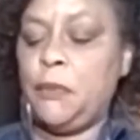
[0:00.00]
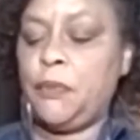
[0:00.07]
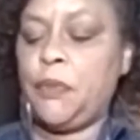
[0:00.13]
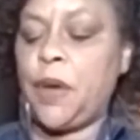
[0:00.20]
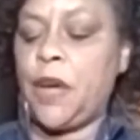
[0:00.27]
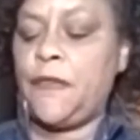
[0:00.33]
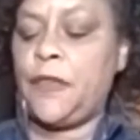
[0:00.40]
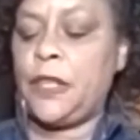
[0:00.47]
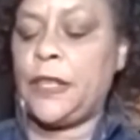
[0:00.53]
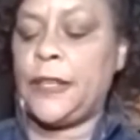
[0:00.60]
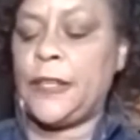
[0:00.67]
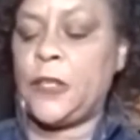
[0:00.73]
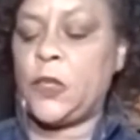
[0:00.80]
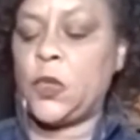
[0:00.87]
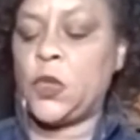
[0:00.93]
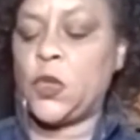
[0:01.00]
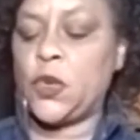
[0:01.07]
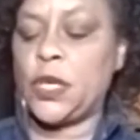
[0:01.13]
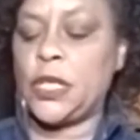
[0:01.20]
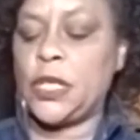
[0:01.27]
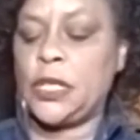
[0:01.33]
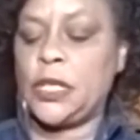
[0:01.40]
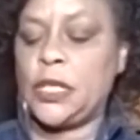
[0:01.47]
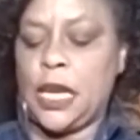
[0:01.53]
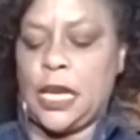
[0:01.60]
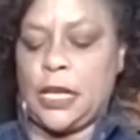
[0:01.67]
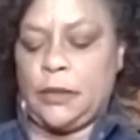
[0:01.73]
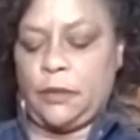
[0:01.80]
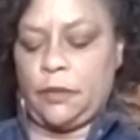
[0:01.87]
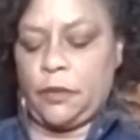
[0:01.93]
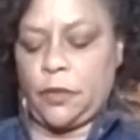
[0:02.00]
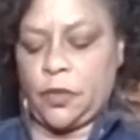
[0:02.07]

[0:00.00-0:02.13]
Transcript: prevalent during the time.